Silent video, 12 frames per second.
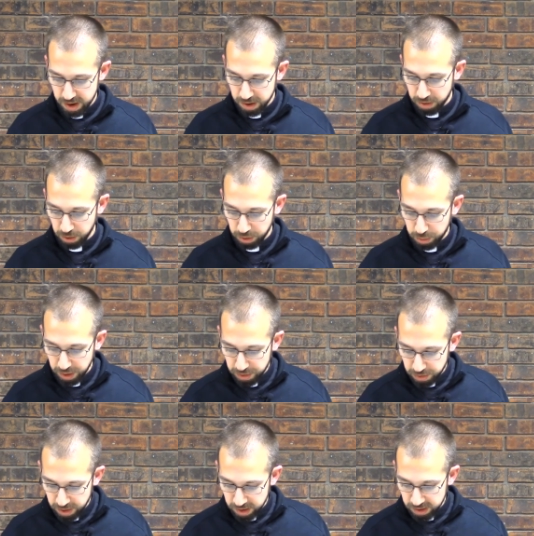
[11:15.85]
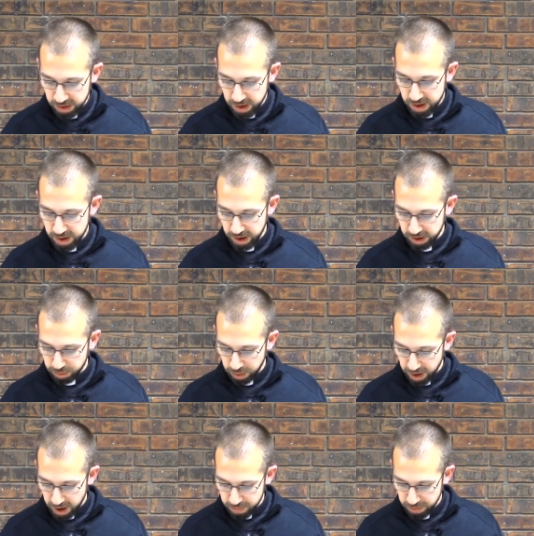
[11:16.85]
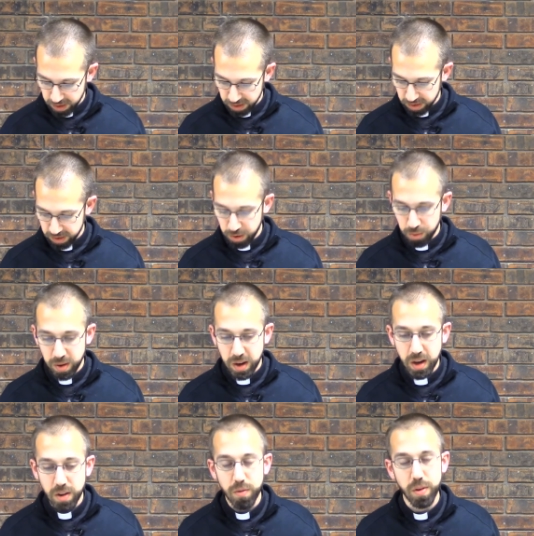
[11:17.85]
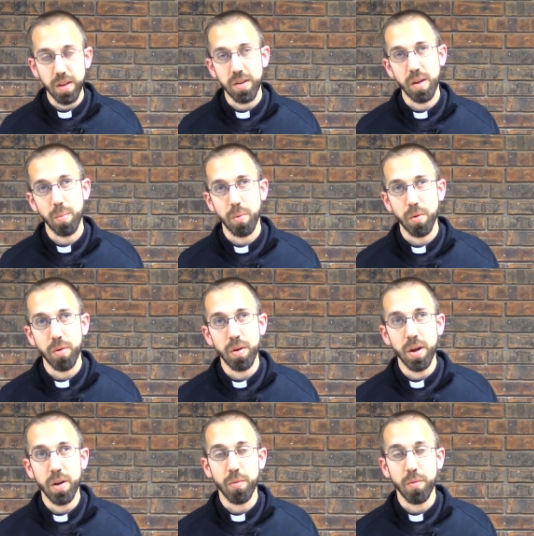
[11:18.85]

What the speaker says: And so to Christians, it's quite obvious there's no need for the temple